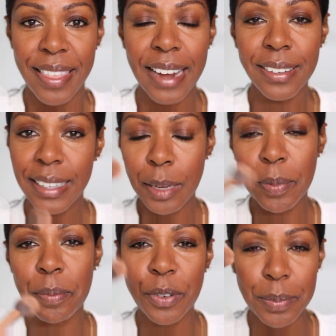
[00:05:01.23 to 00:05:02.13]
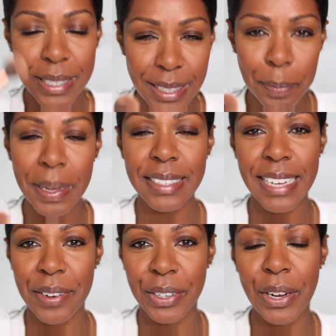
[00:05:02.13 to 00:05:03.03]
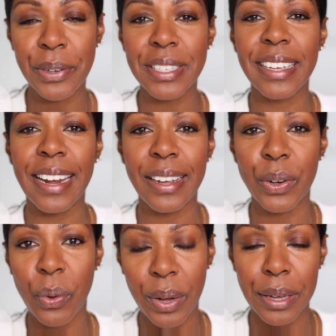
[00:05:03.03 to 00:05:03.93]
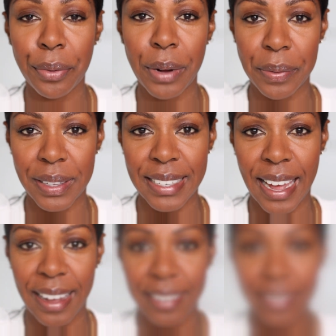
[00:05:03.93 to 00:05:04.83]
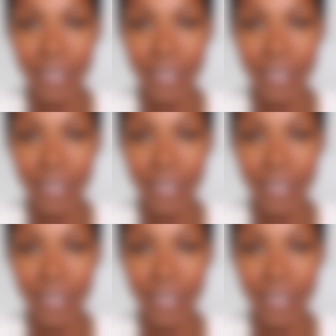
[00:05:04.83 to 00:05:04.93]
That'll keep them from slipping down your nose and getting annoying throughout the day.